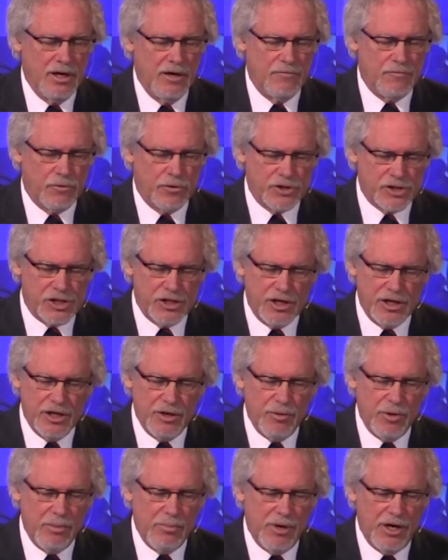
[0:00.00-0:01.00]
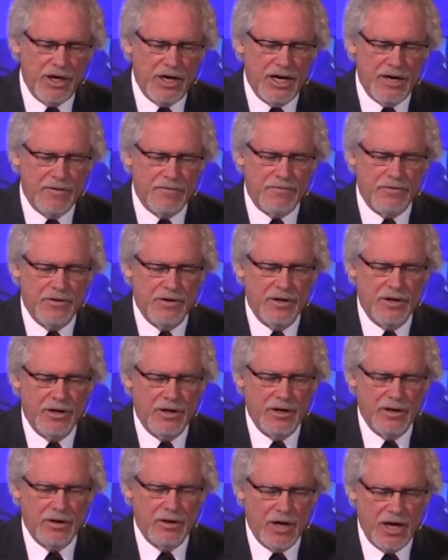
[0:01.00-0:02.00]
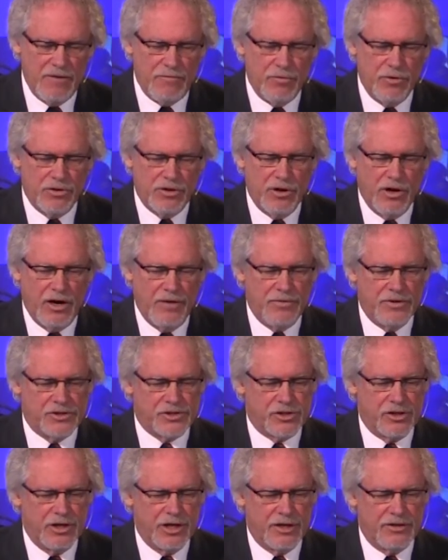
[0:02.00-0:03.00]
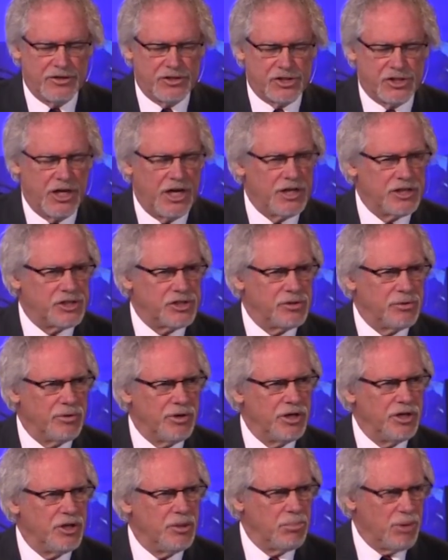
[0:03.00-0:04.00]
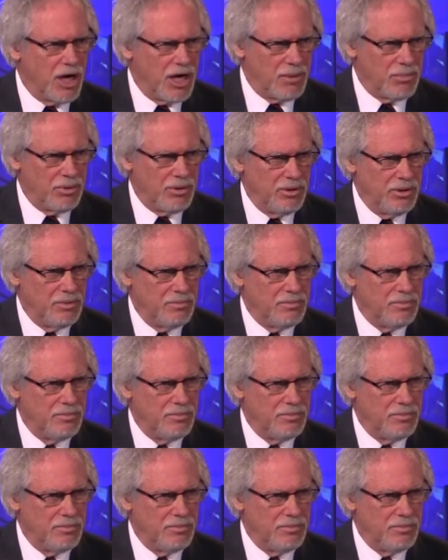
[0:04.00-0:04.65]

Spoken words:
Unfortunately, we might have a life with God that's like the saddest story in the Bible.